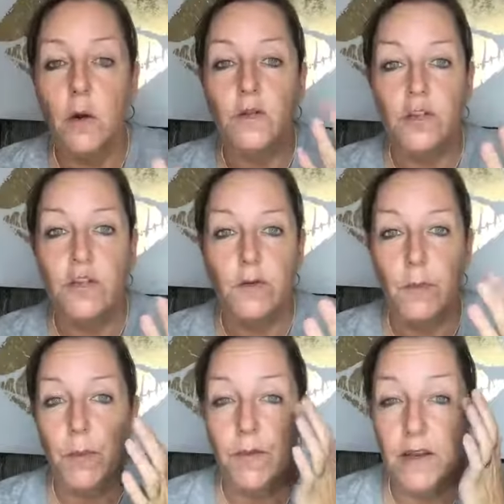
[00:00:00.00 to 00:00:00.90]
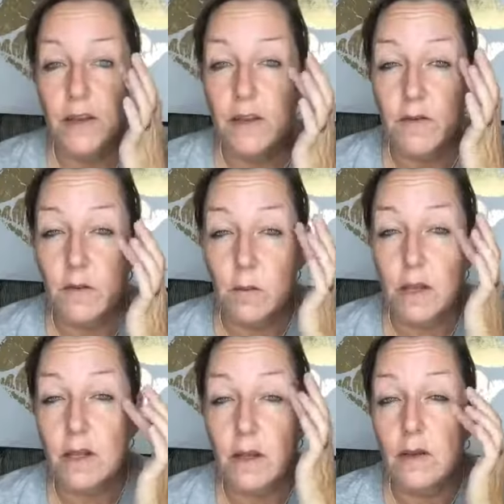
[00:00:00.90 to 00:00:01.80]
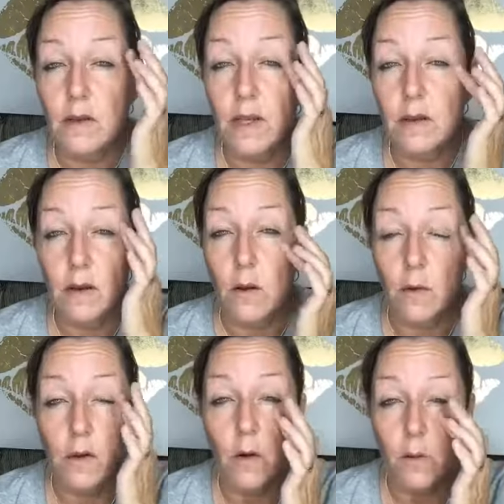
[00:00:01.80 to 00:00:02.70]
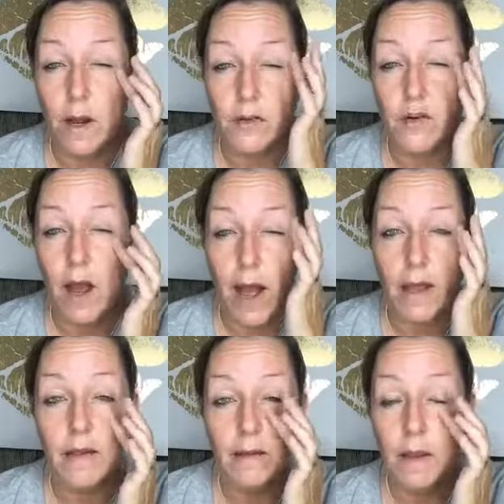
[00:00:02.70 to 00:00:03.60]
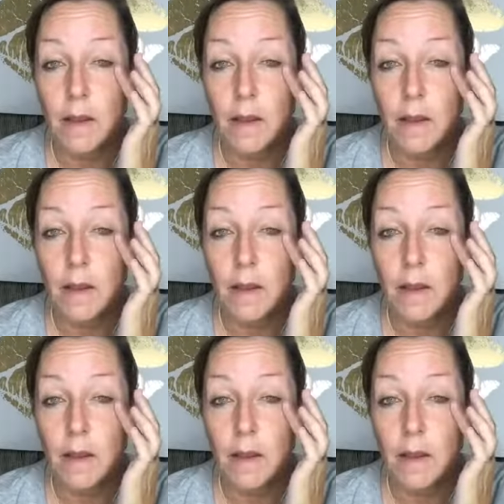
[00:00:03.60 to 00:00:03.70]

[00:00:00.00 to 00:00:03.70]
just for preventative, it's really good to, you know, go around your eyes.